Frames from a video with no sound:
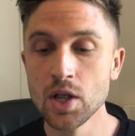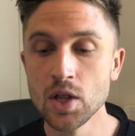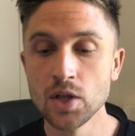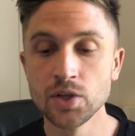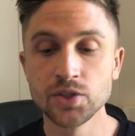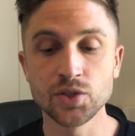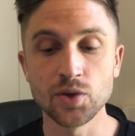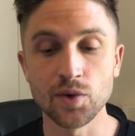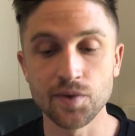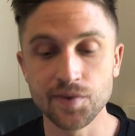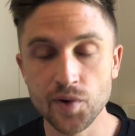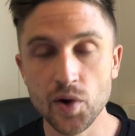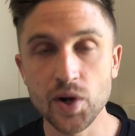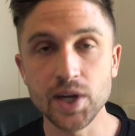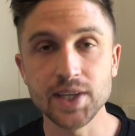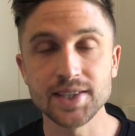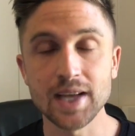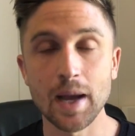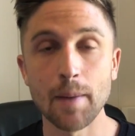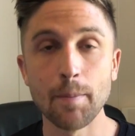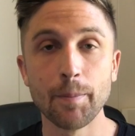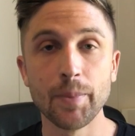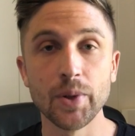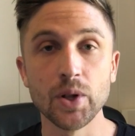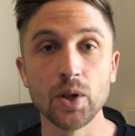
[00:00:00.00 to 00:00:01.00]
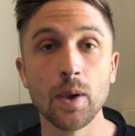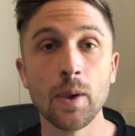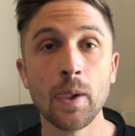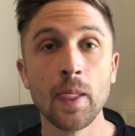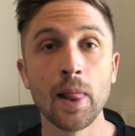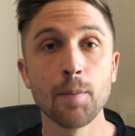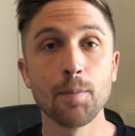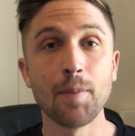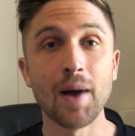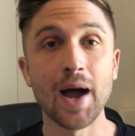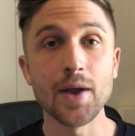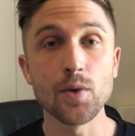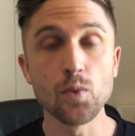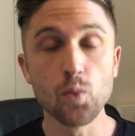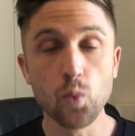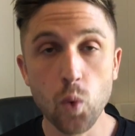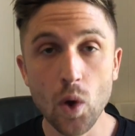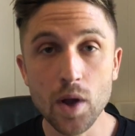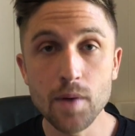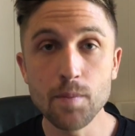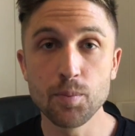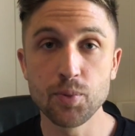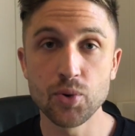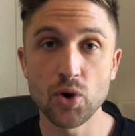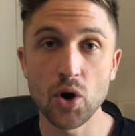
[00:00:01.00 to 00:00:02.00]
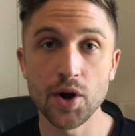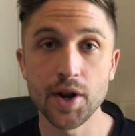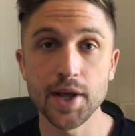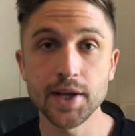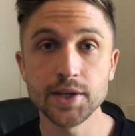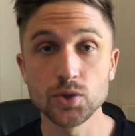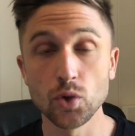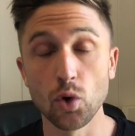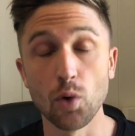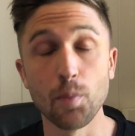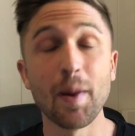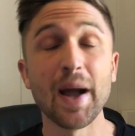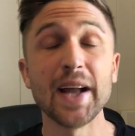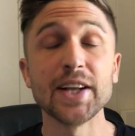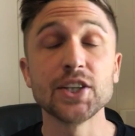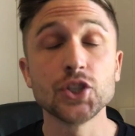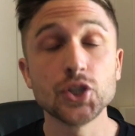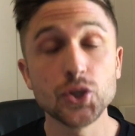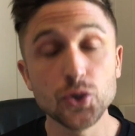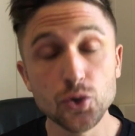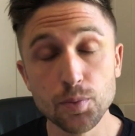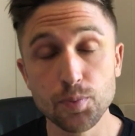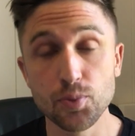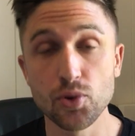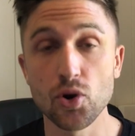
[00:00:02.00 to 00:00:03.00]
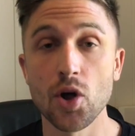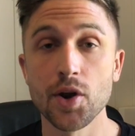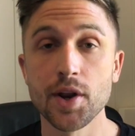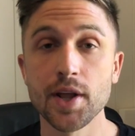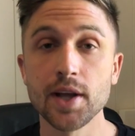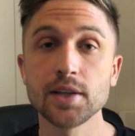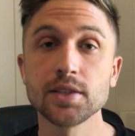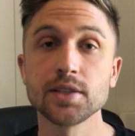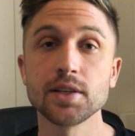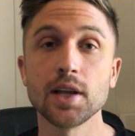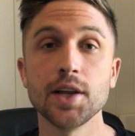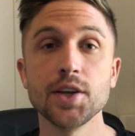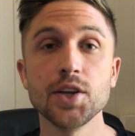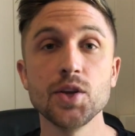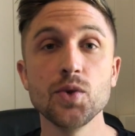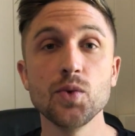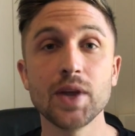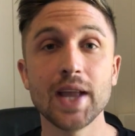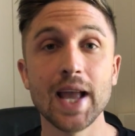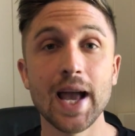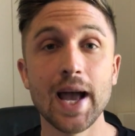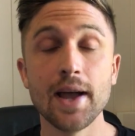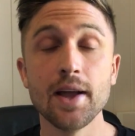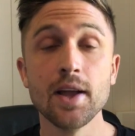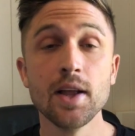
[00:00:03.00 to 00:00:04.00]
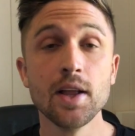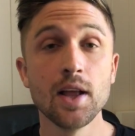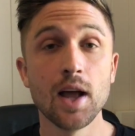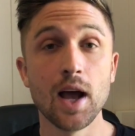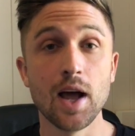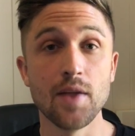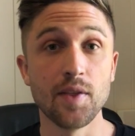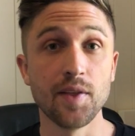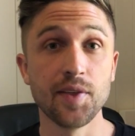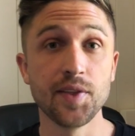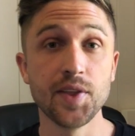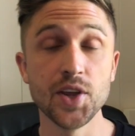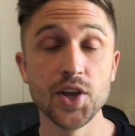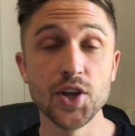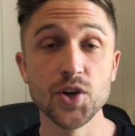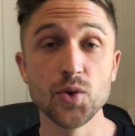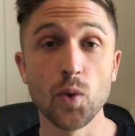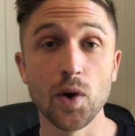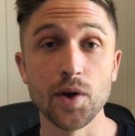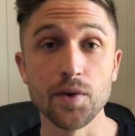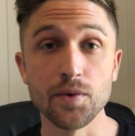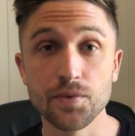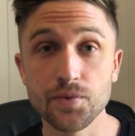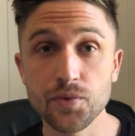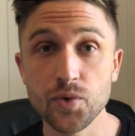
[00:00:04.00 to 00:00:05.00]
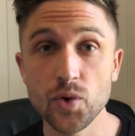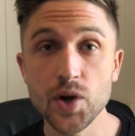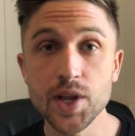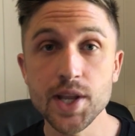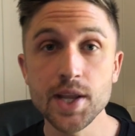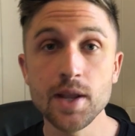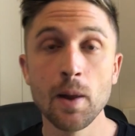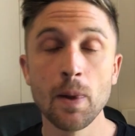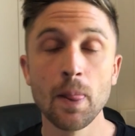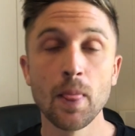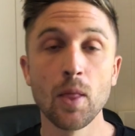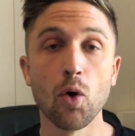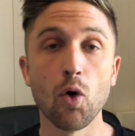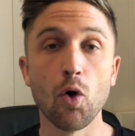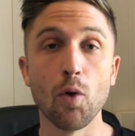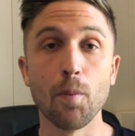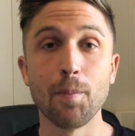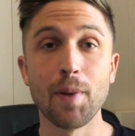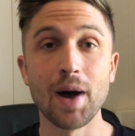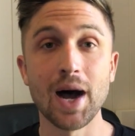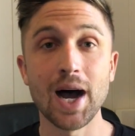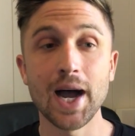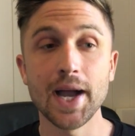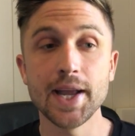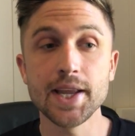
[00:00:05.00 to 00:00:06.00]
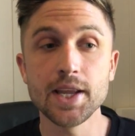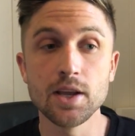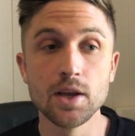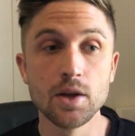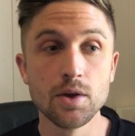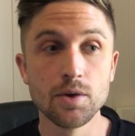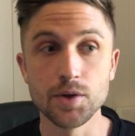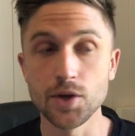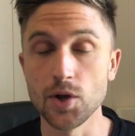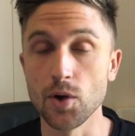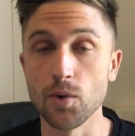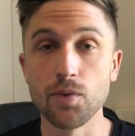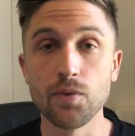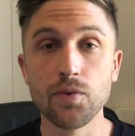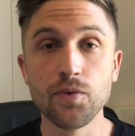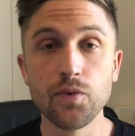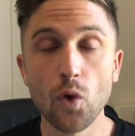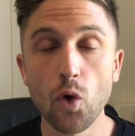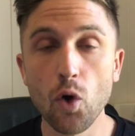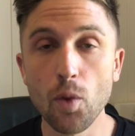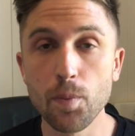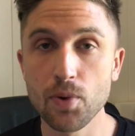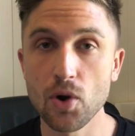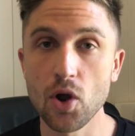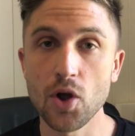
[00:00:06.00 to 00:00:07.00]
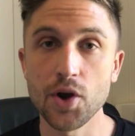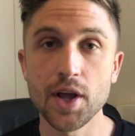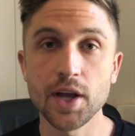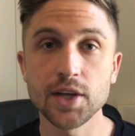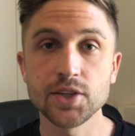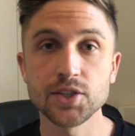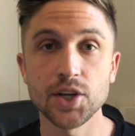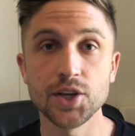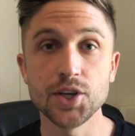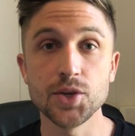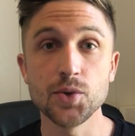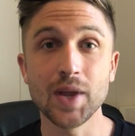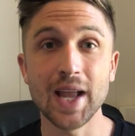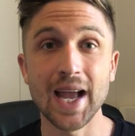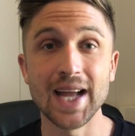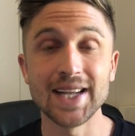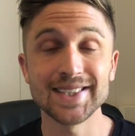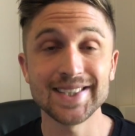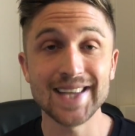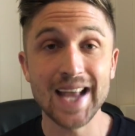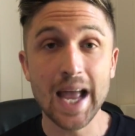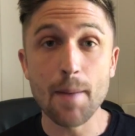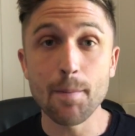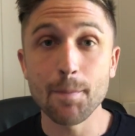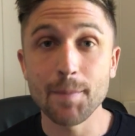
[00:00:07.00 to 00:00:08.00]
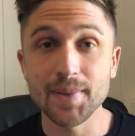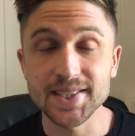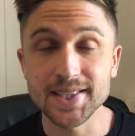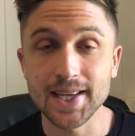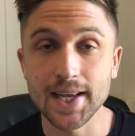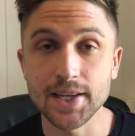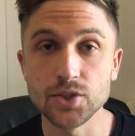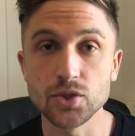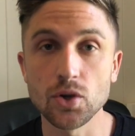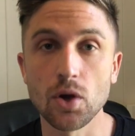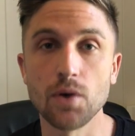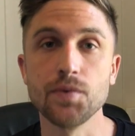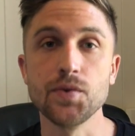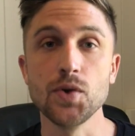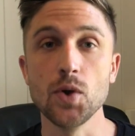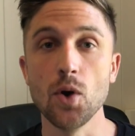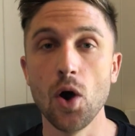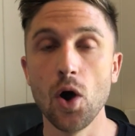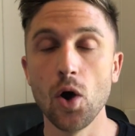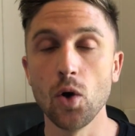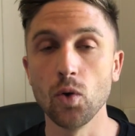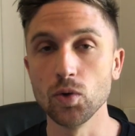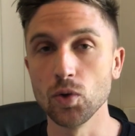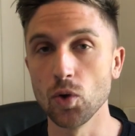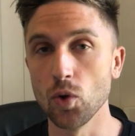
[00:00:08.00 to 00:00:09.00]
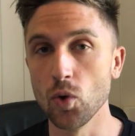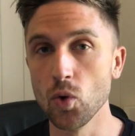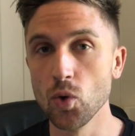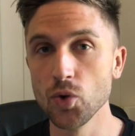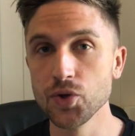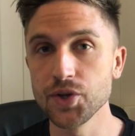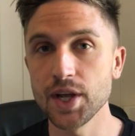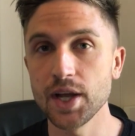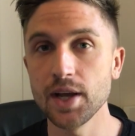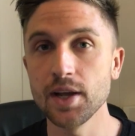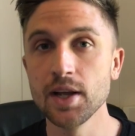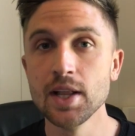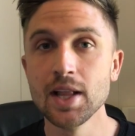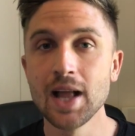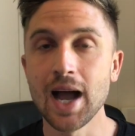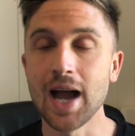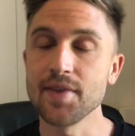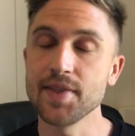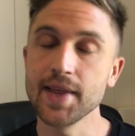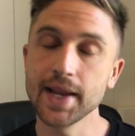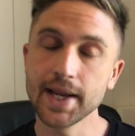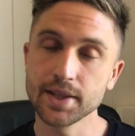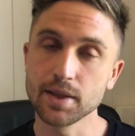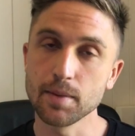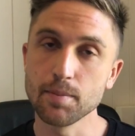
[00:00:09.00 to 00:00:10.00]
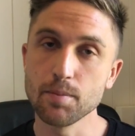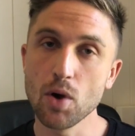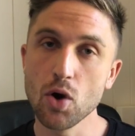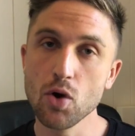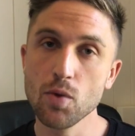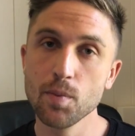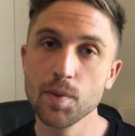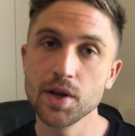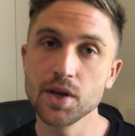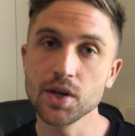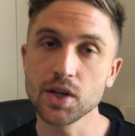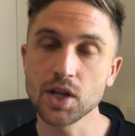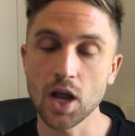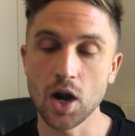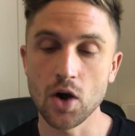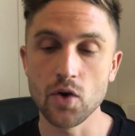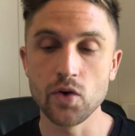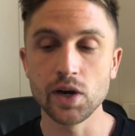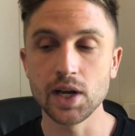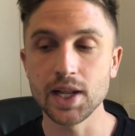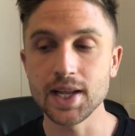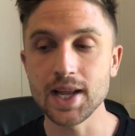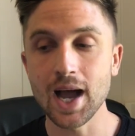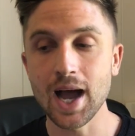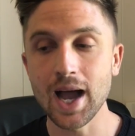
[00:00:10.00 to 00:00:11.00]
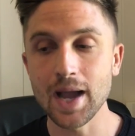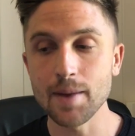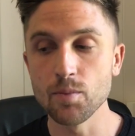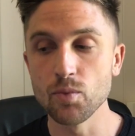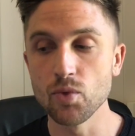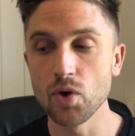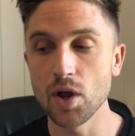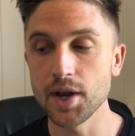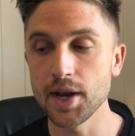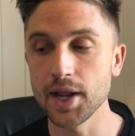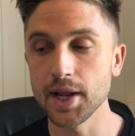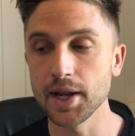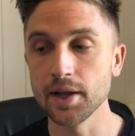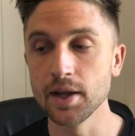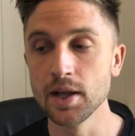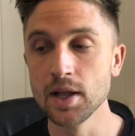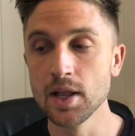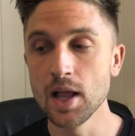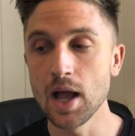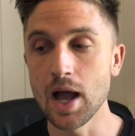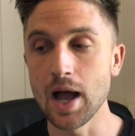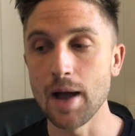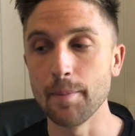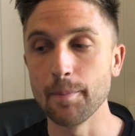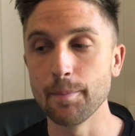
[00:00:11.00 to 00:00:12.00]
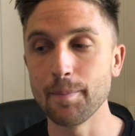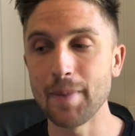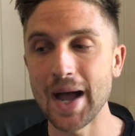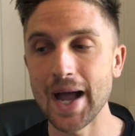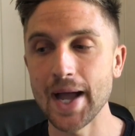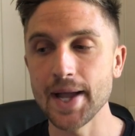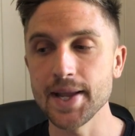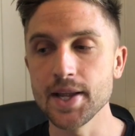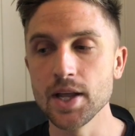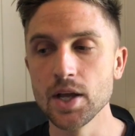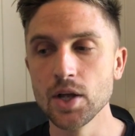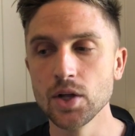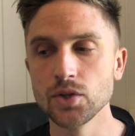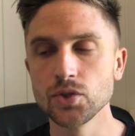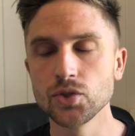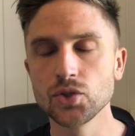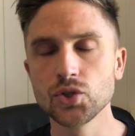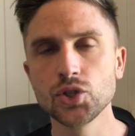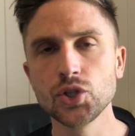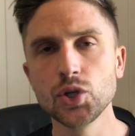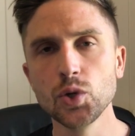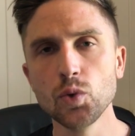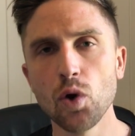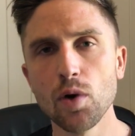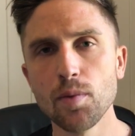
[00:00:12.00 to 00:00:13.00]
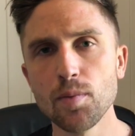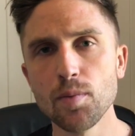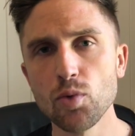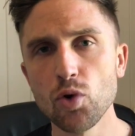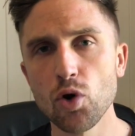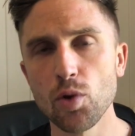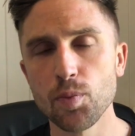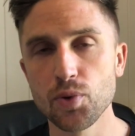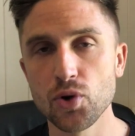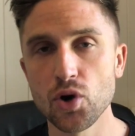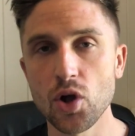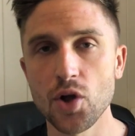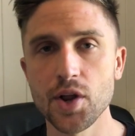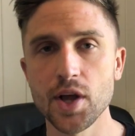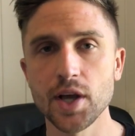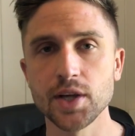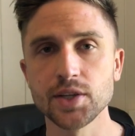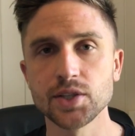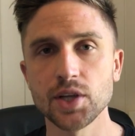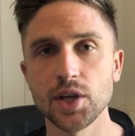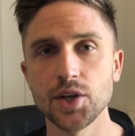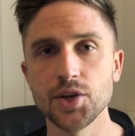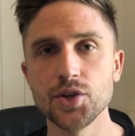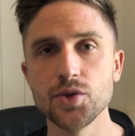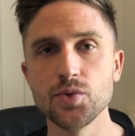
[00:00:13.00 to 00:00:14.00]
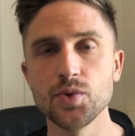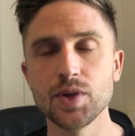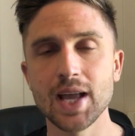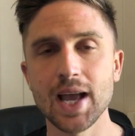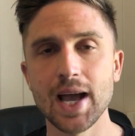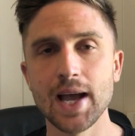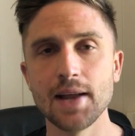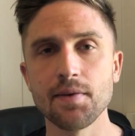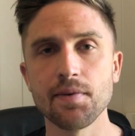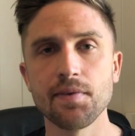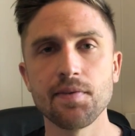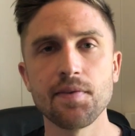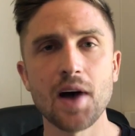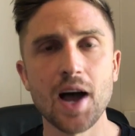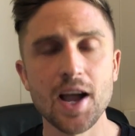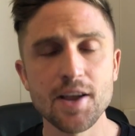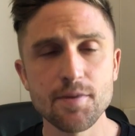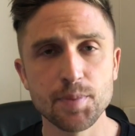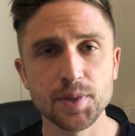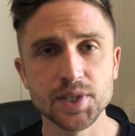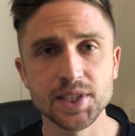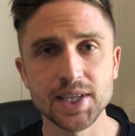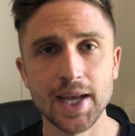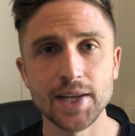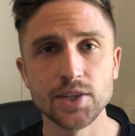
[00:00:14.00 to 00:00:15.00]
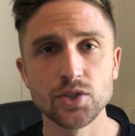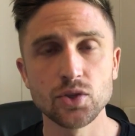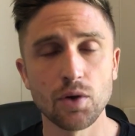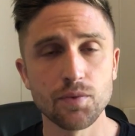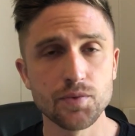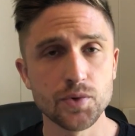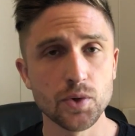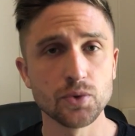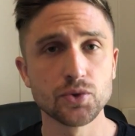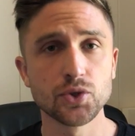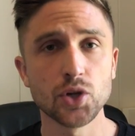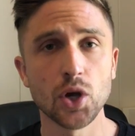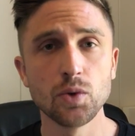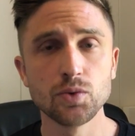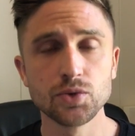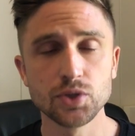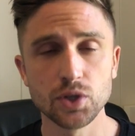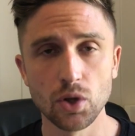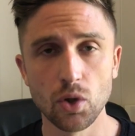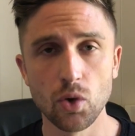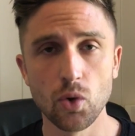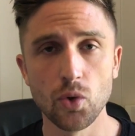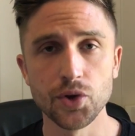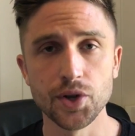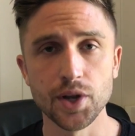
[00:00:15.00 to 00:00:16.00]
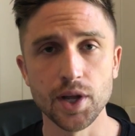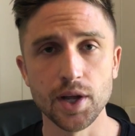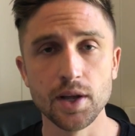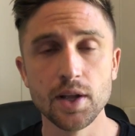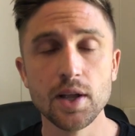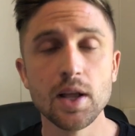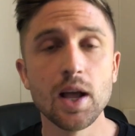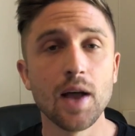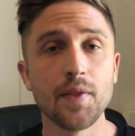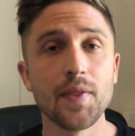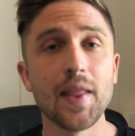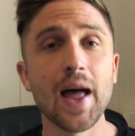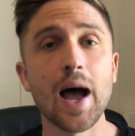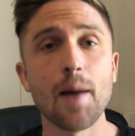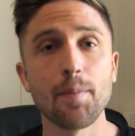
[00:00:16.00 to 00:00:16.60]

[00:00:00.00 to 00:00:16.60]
So for example, buy one product or buy 2 products and you get the third one free, or buy 4 products and you get 10% off your whole order. I think at the moment, currently, I'm running buy 2 or more products and you get 5% off your total order, and that